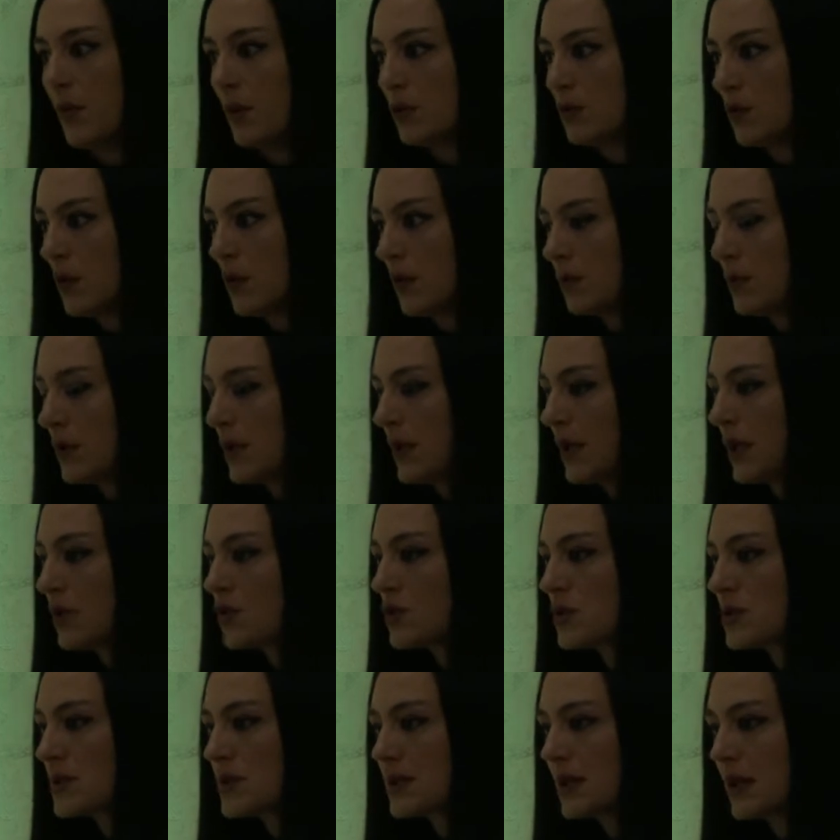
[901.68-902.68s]
about
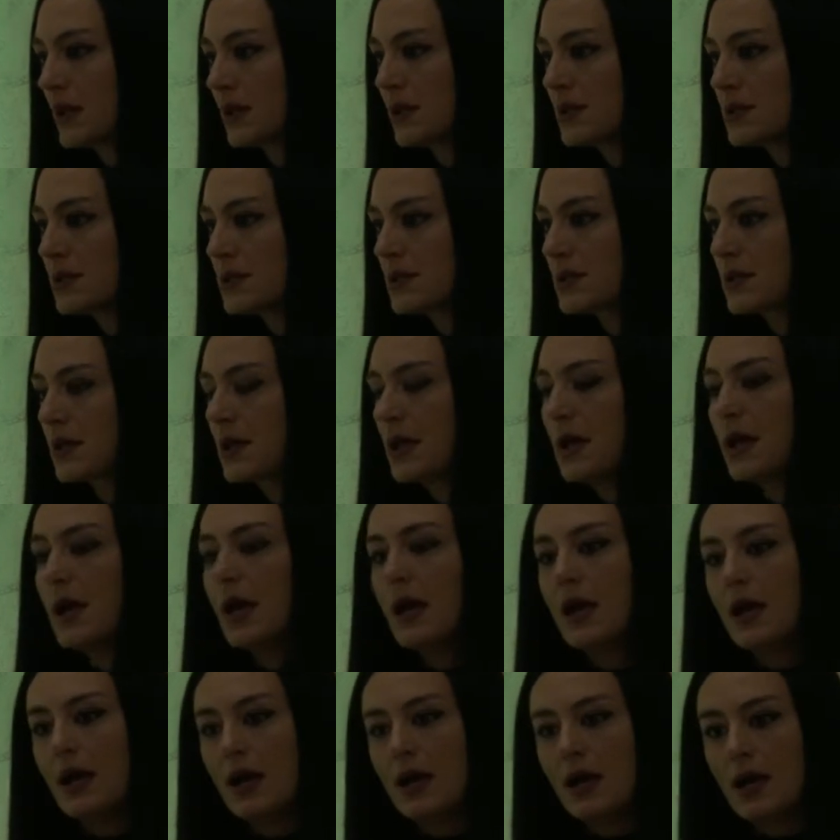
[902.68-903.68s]
communication skills,
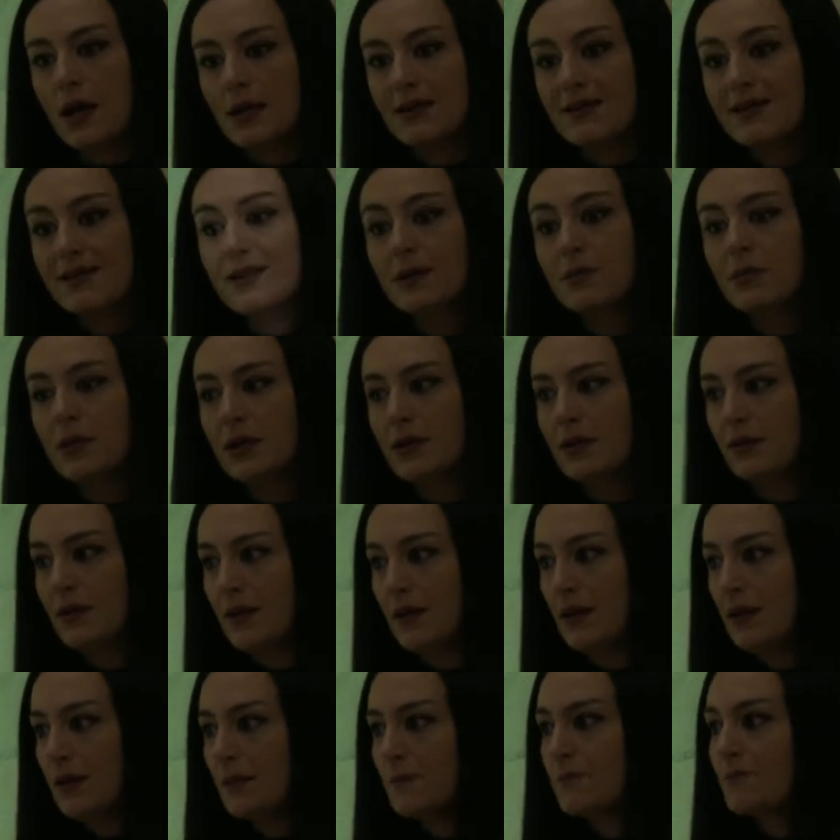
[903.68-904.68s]
team
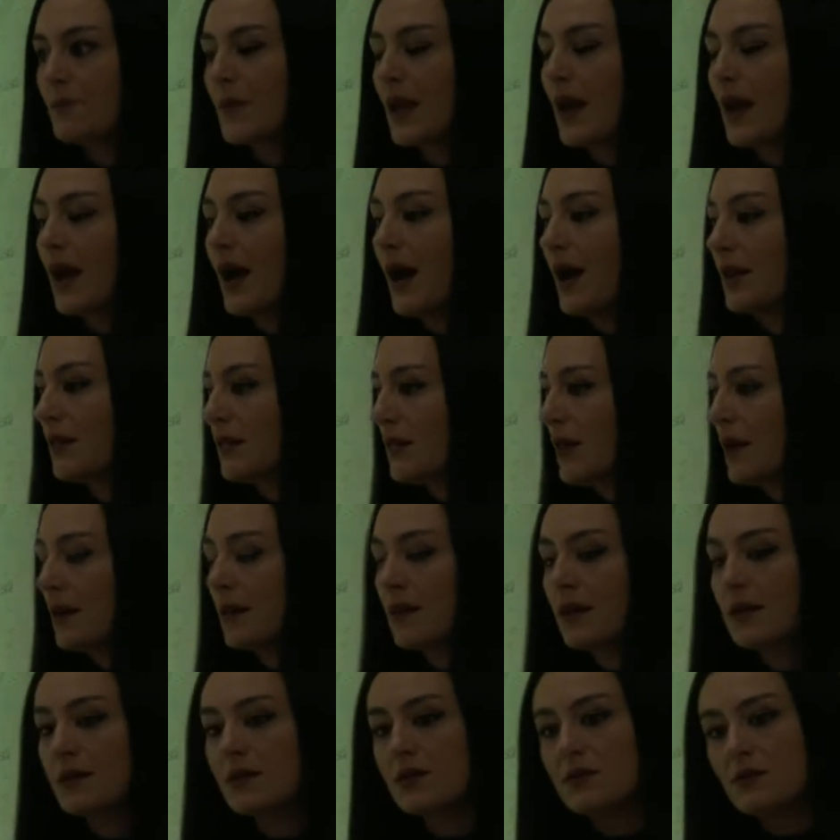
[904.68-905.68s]
leading, and
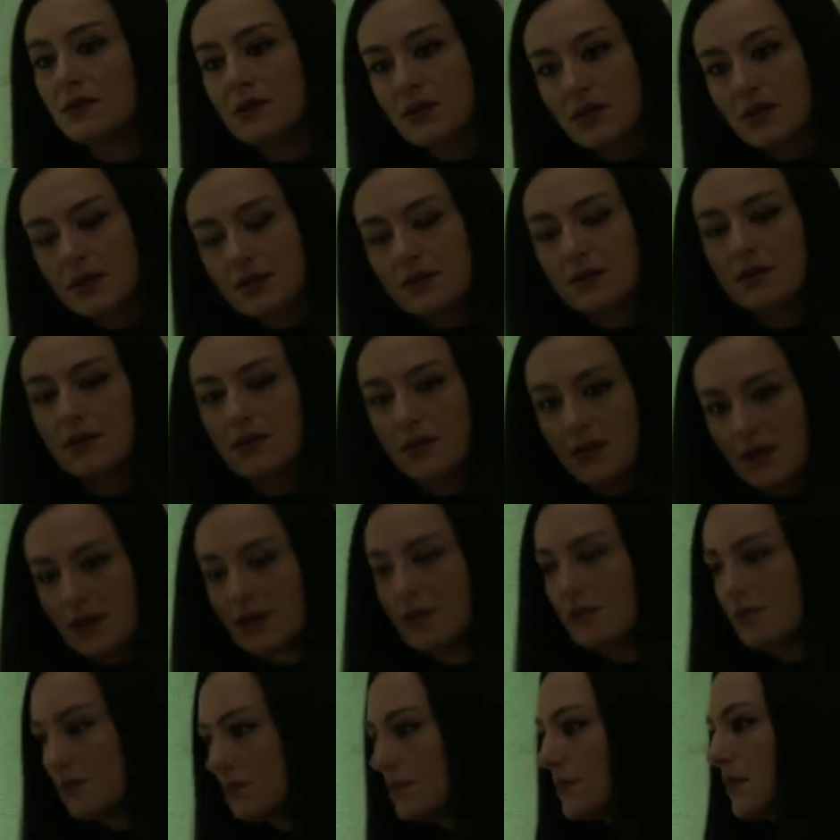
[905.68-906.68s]
then
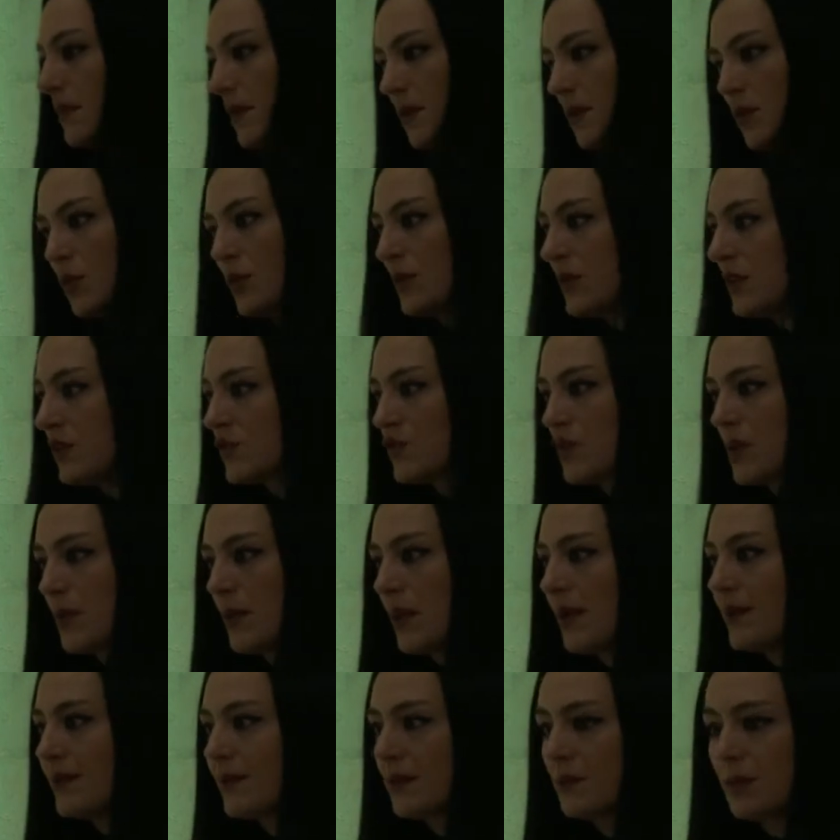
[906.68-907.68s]
we teach them
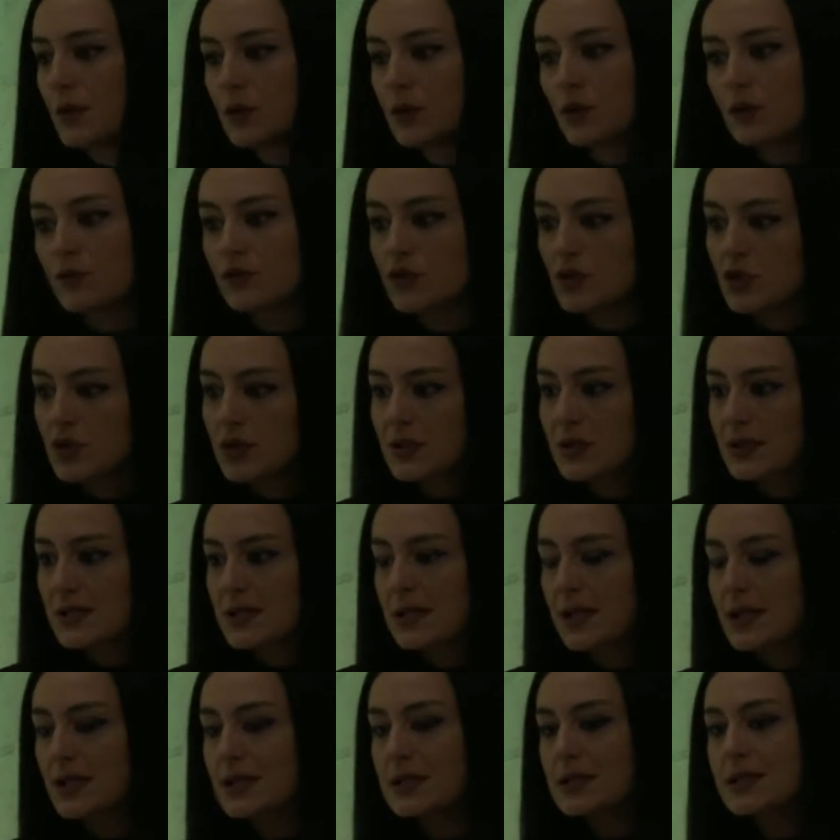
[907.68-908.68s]
a little bit of digital
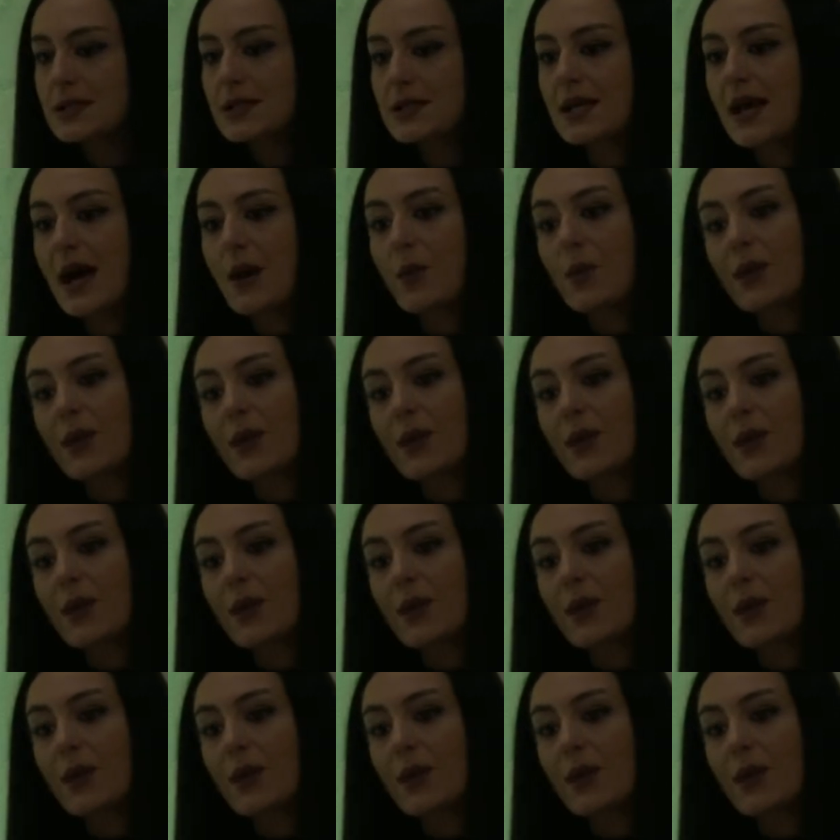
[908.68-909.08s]
skills.